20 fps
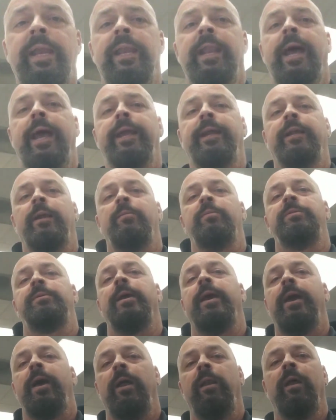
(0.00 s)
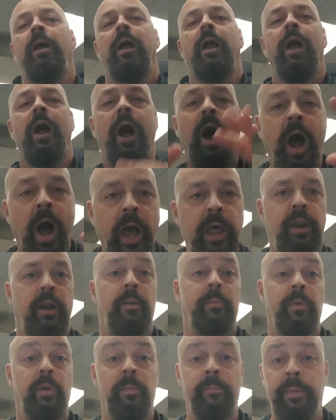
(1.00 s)
Night Comes Down.
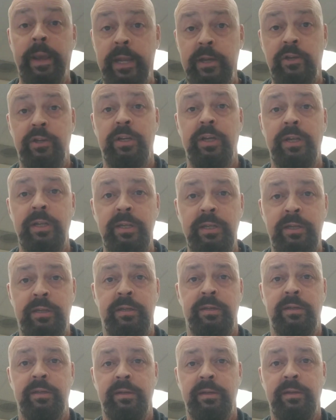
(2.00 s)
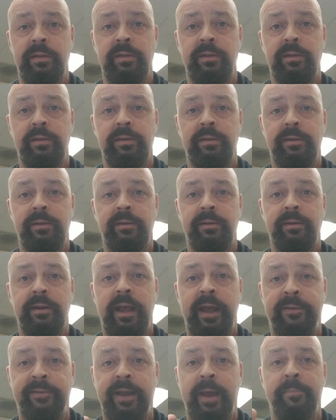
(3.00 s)
Honorable mentions.
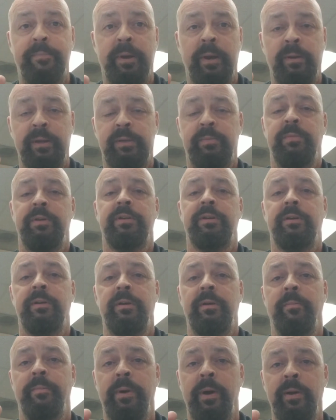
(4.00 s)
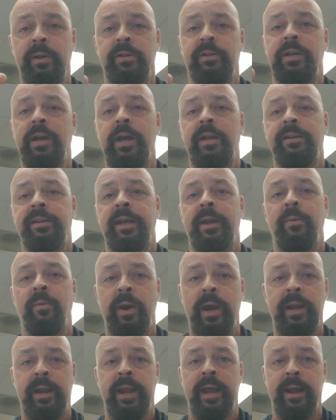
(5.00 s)
I've got bonus material, bonus content
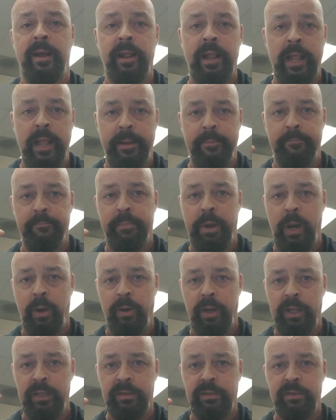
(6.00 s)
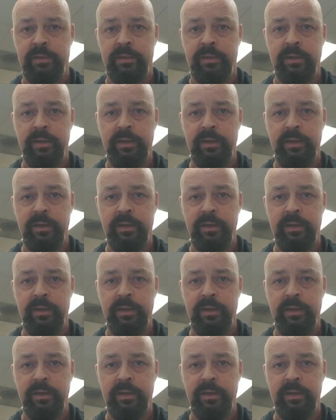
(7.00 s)
right now. Bonus.